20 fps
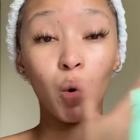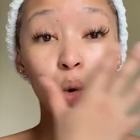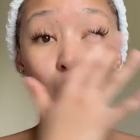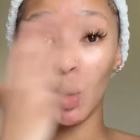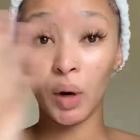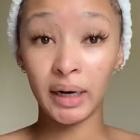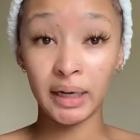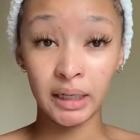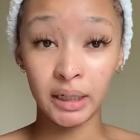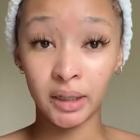
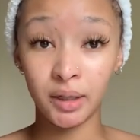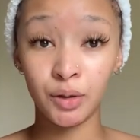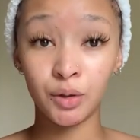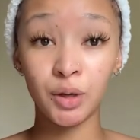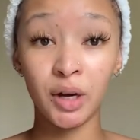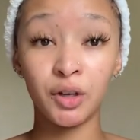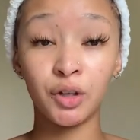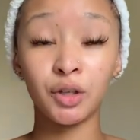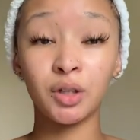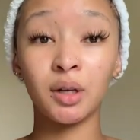oiliness.
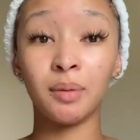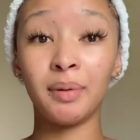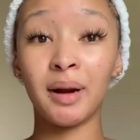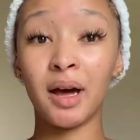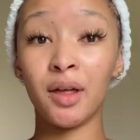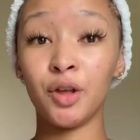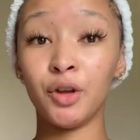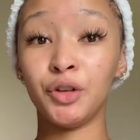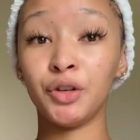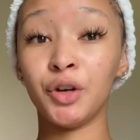So I just
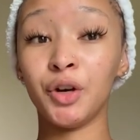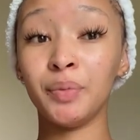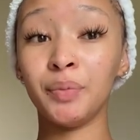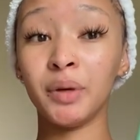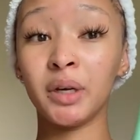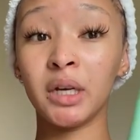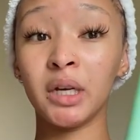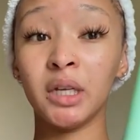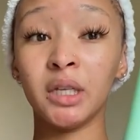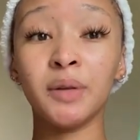apply the serum
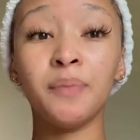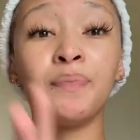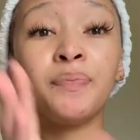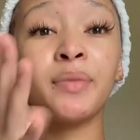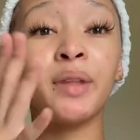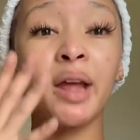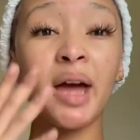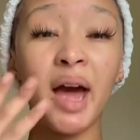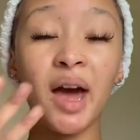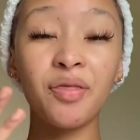because
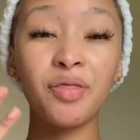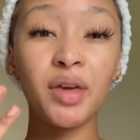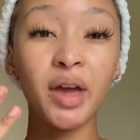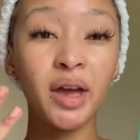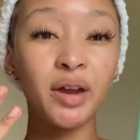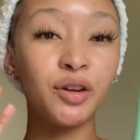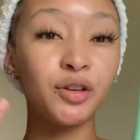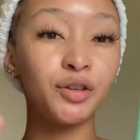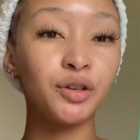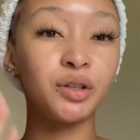at the
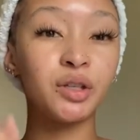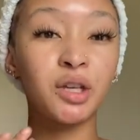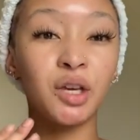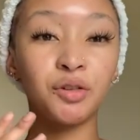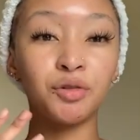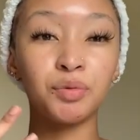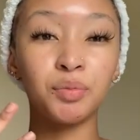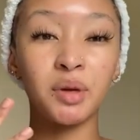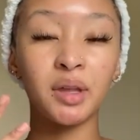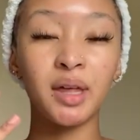end it just
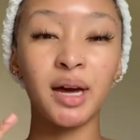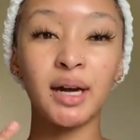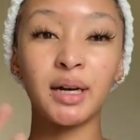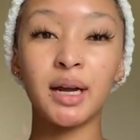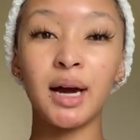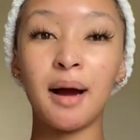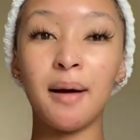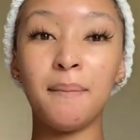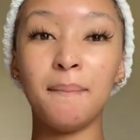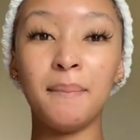gives me that
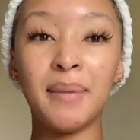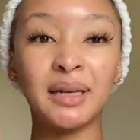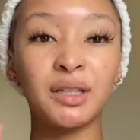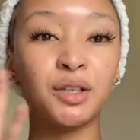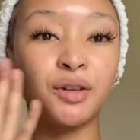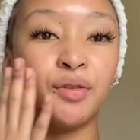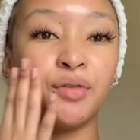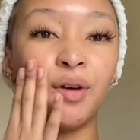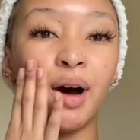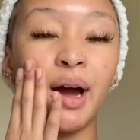
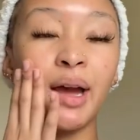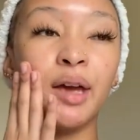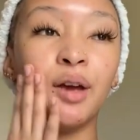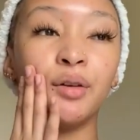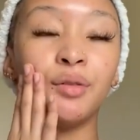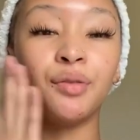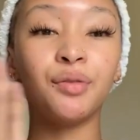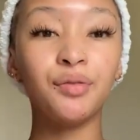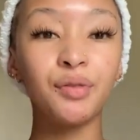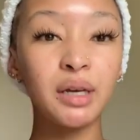
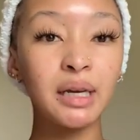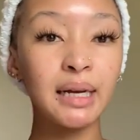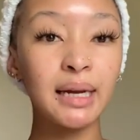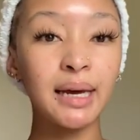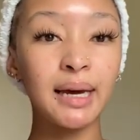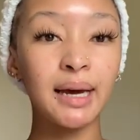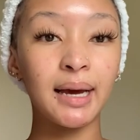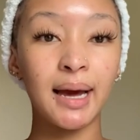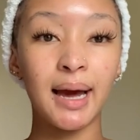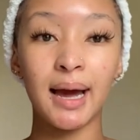mattifying
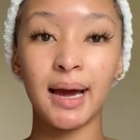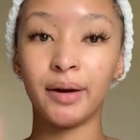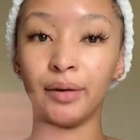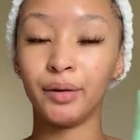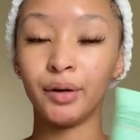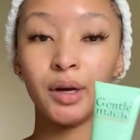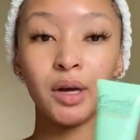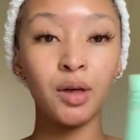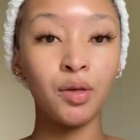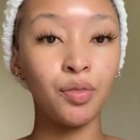feeling,
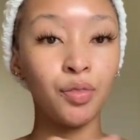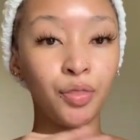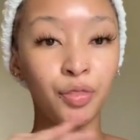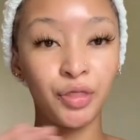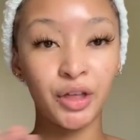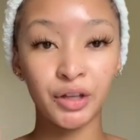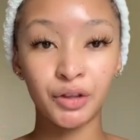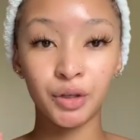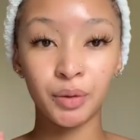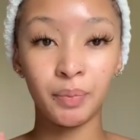and
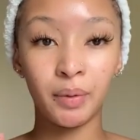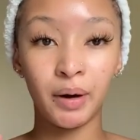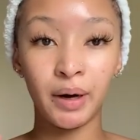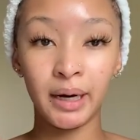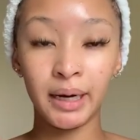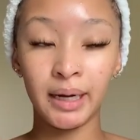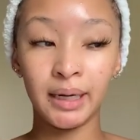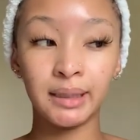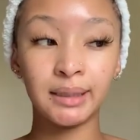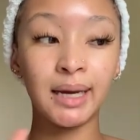that's
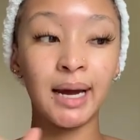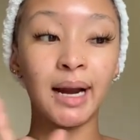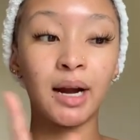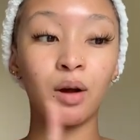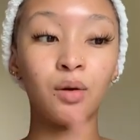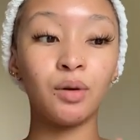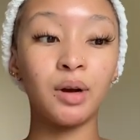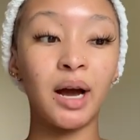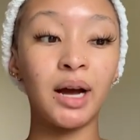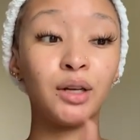about it.
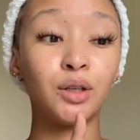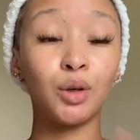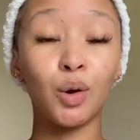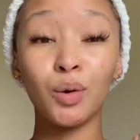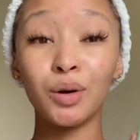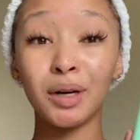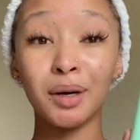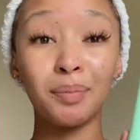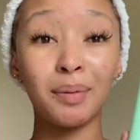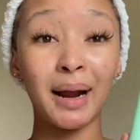And I
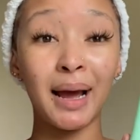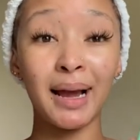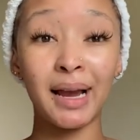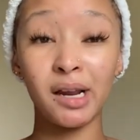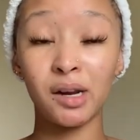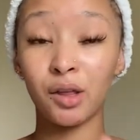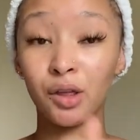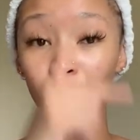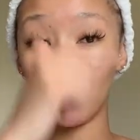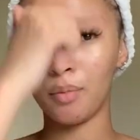don't apply
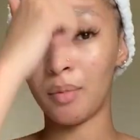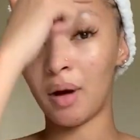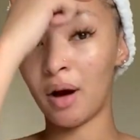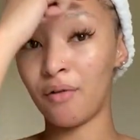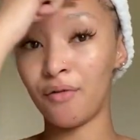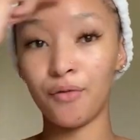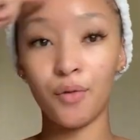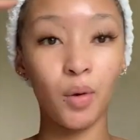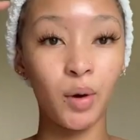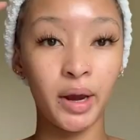anything on my
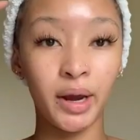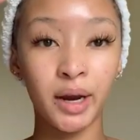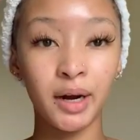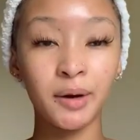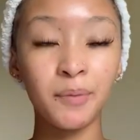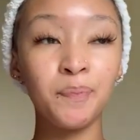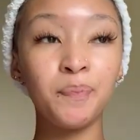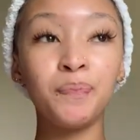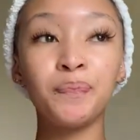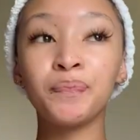forehead.
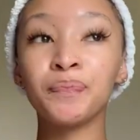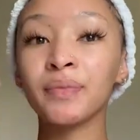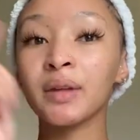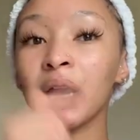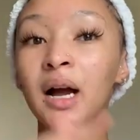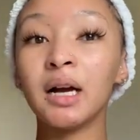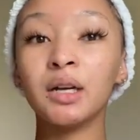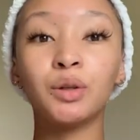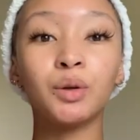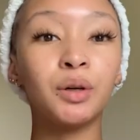
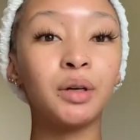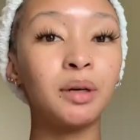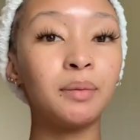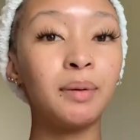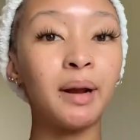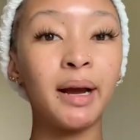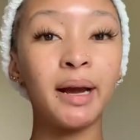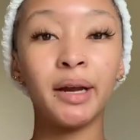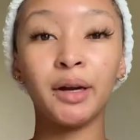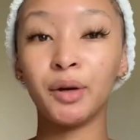I don't
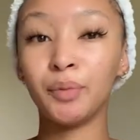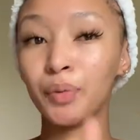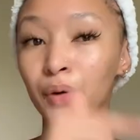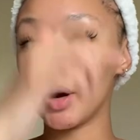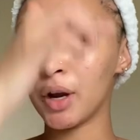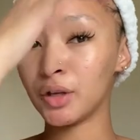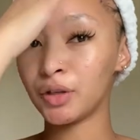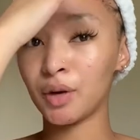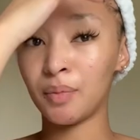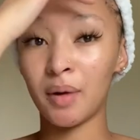apply any
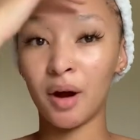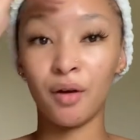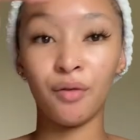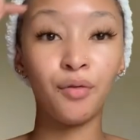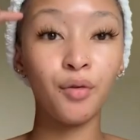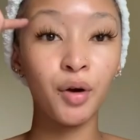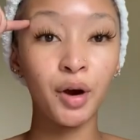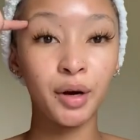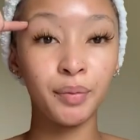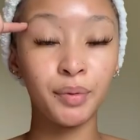products on my
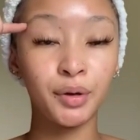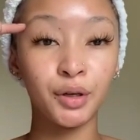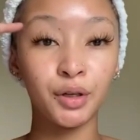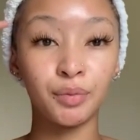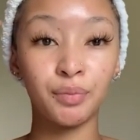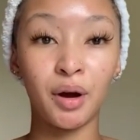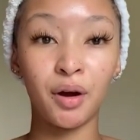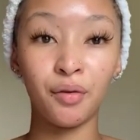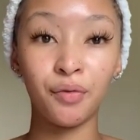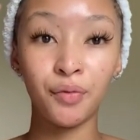forehead because
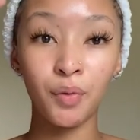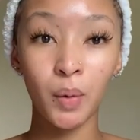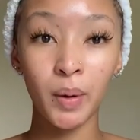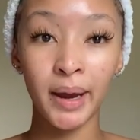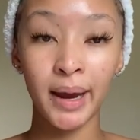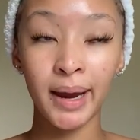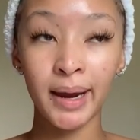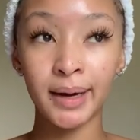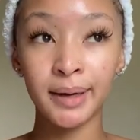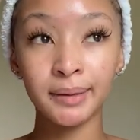my
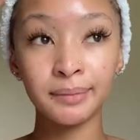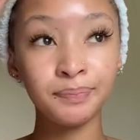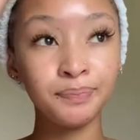forehead